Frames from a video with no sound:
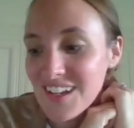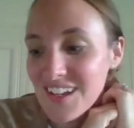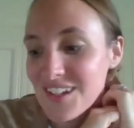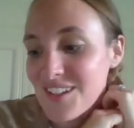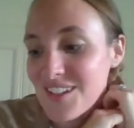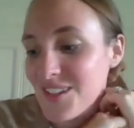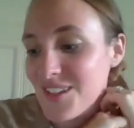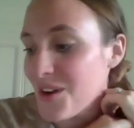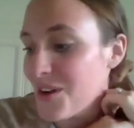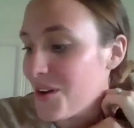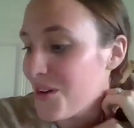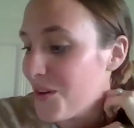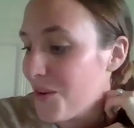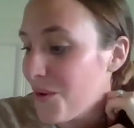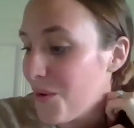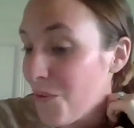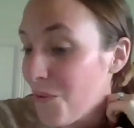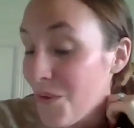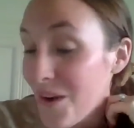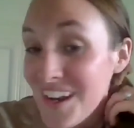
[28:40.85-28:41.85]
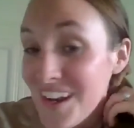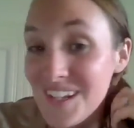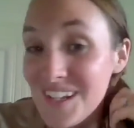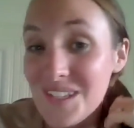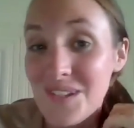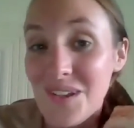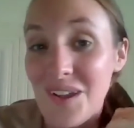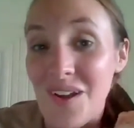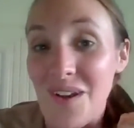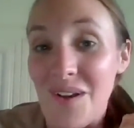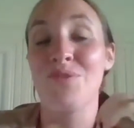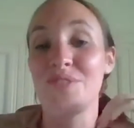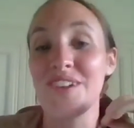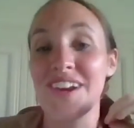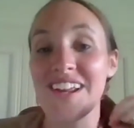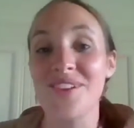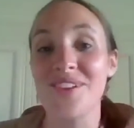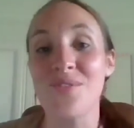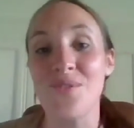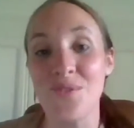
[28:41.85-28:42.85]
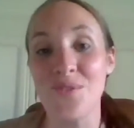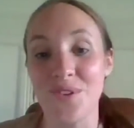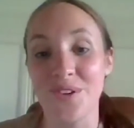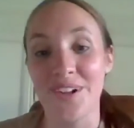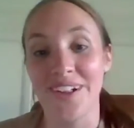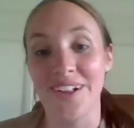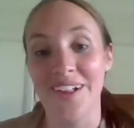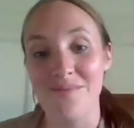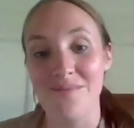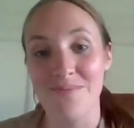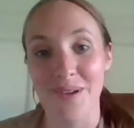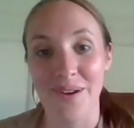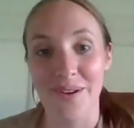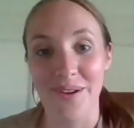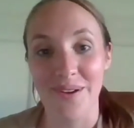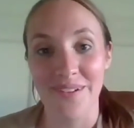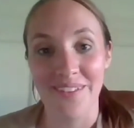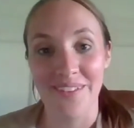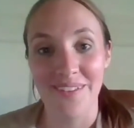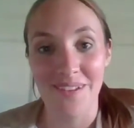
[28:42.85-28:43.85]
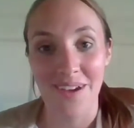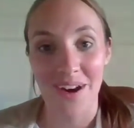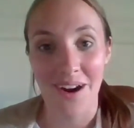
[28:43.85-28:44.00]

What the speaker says: So what is pretty cool about